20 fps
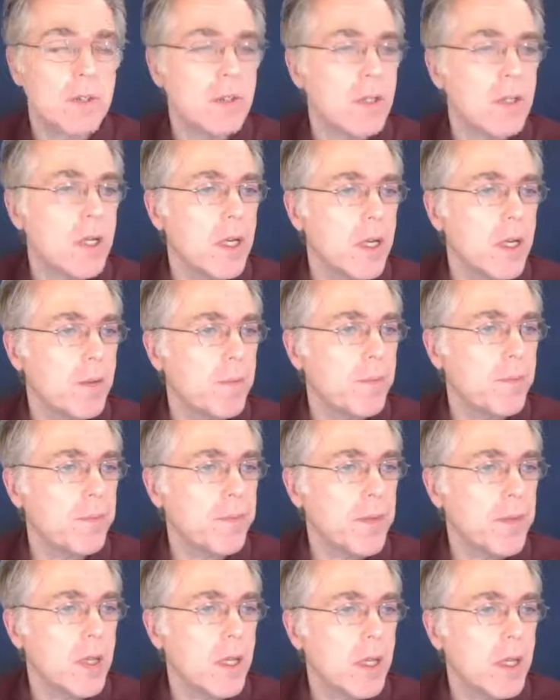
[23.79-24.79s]

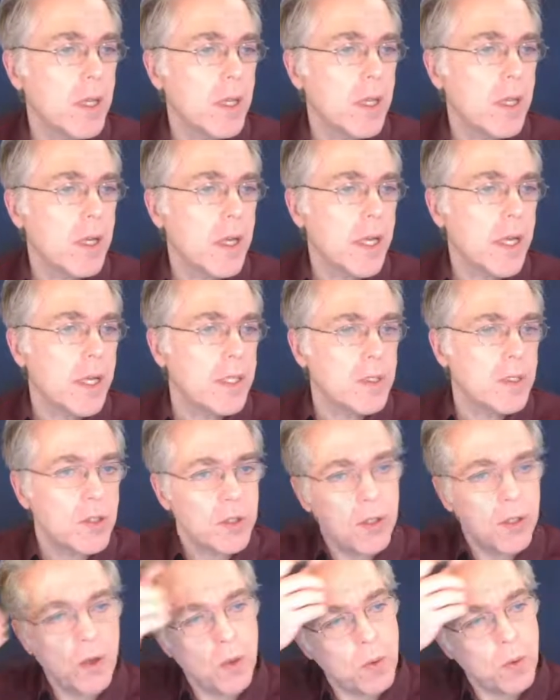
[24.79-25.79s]
And
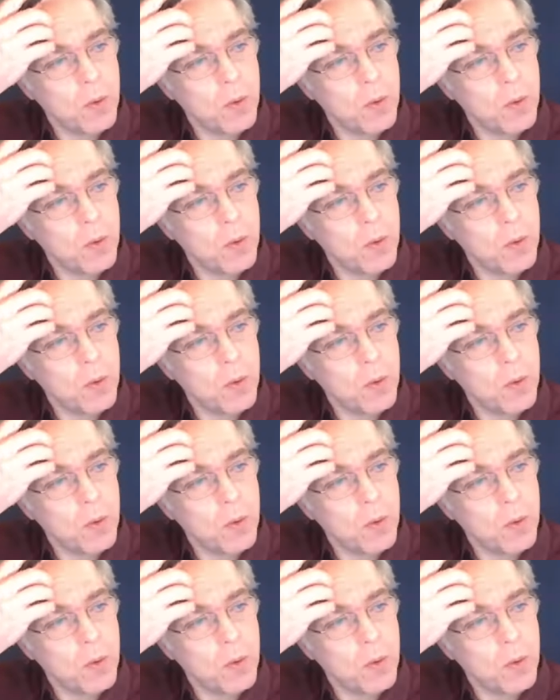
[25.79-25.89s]
so